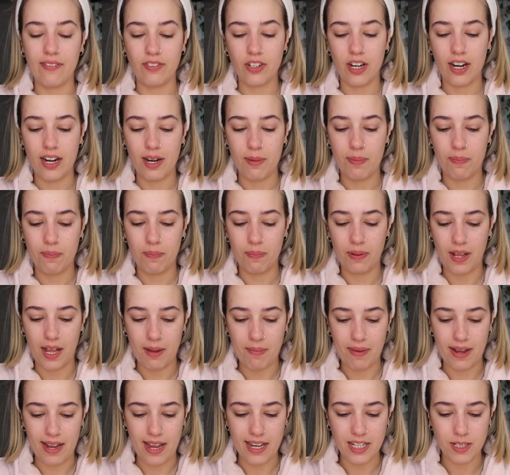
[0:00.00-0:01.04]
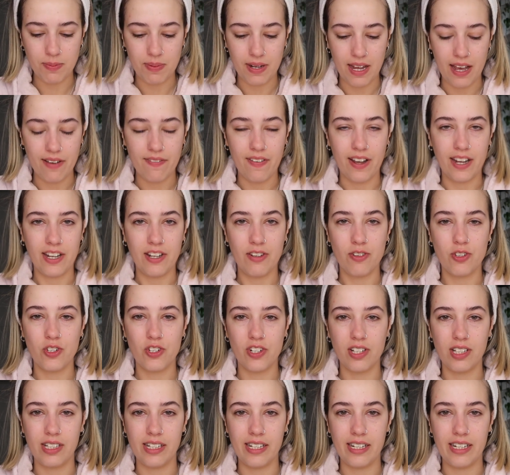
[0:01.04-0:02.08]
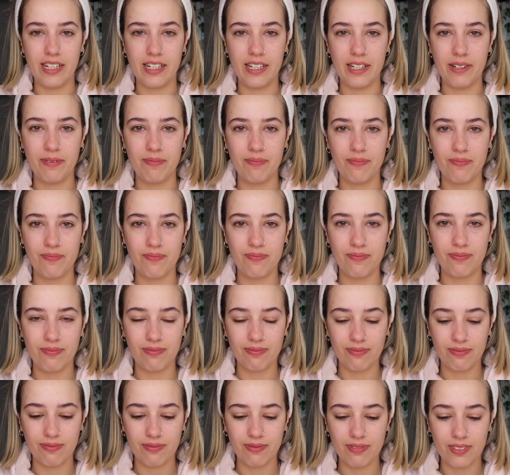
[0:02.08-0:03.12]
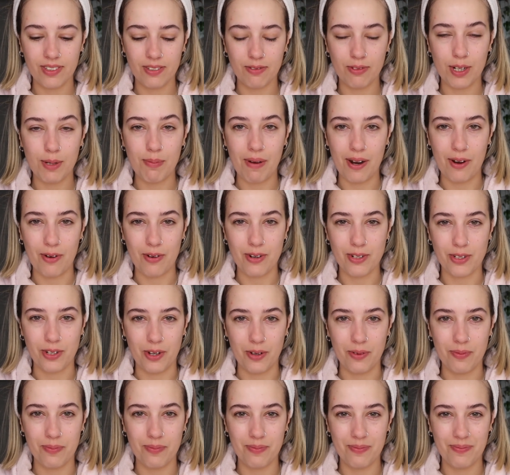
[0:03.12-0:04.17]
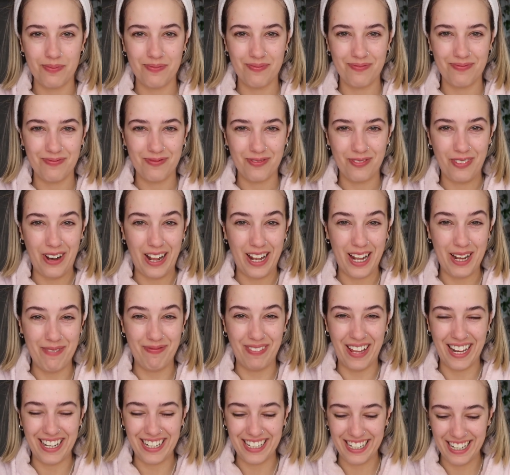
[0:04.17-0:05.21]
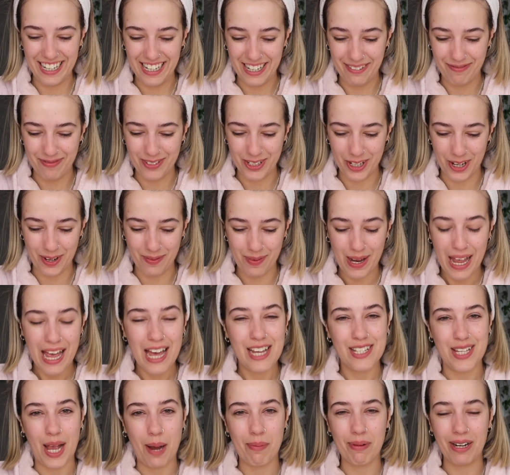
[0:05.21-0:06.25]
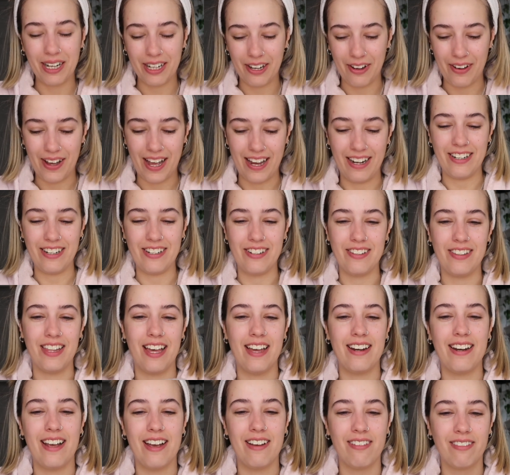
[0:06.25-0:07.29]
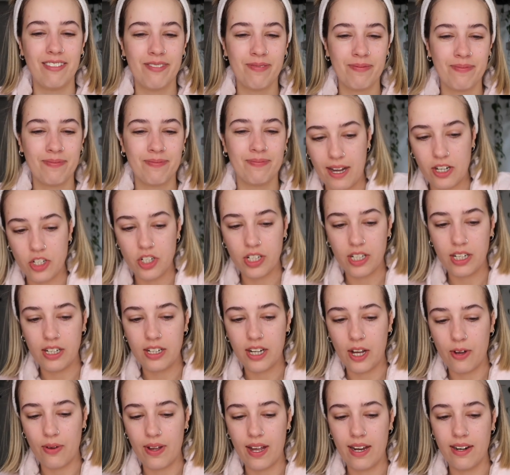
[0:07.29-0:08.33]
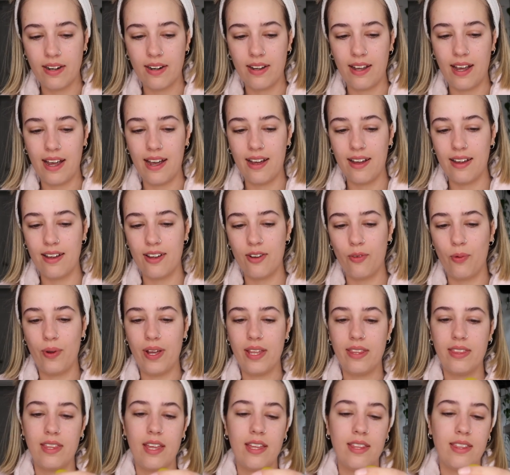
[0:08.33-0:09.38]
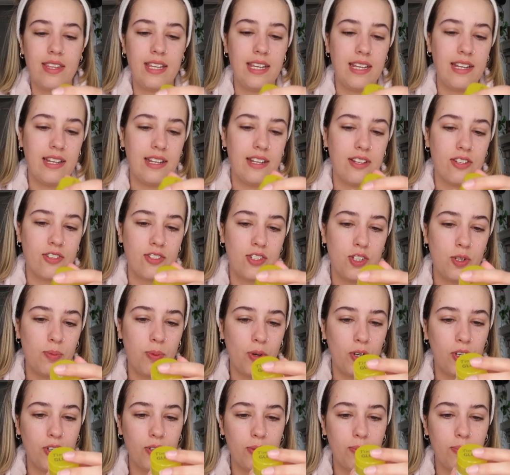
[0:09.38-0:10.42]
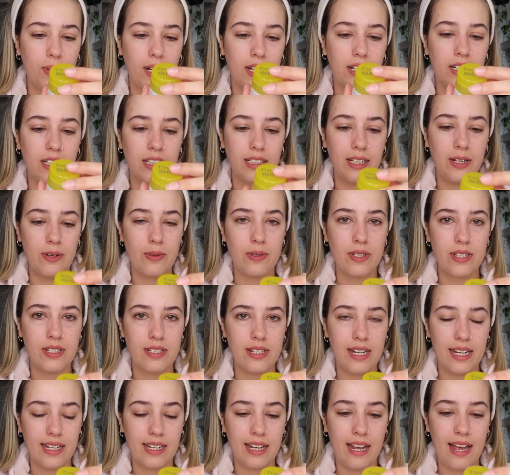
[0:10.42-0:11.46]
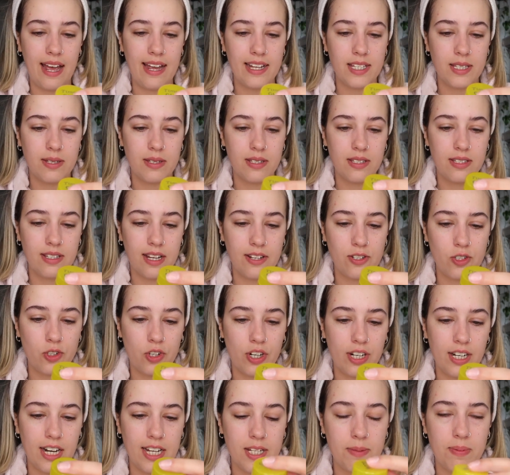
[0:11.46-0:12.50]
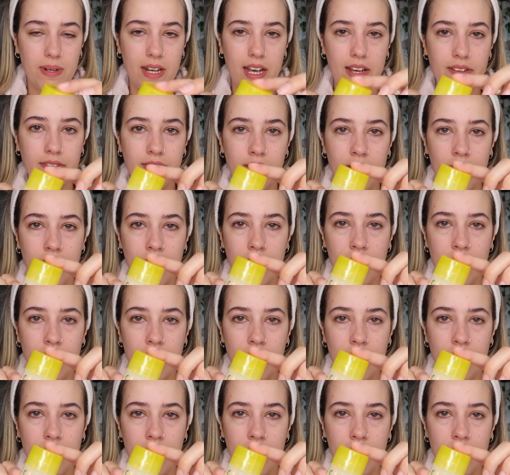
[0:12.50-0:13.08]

After I apply my SPF, I usually read my horoscope while I'm letting it absorb. So I'm going to go and do that now. I'm actually going to go in with the Supergoop Glow Stick Sunscreen SPF.